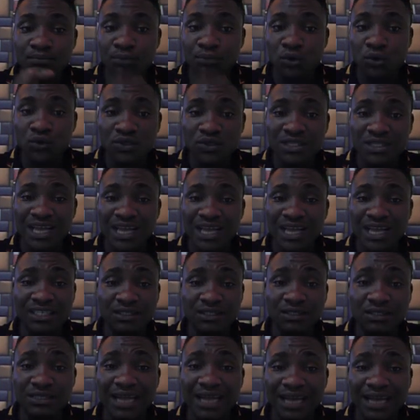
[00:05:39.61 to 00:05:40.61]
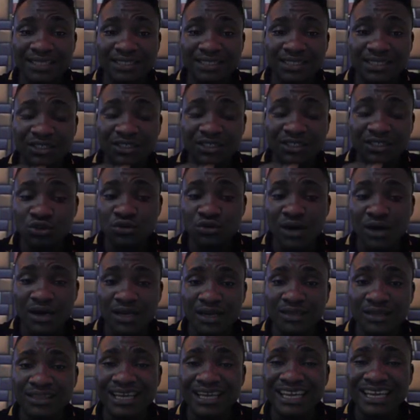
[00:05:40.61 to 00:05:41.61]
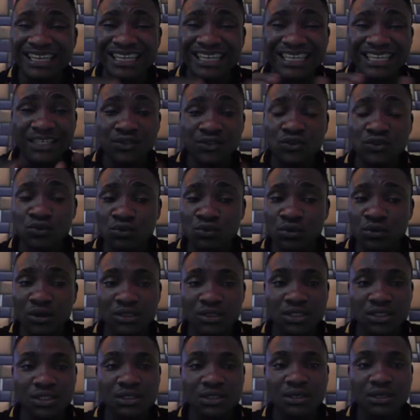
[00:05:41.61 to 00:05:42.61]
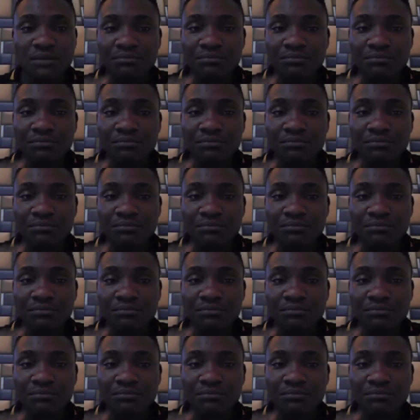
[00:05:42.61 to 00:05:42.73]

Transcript: post that that U R L that linked to what?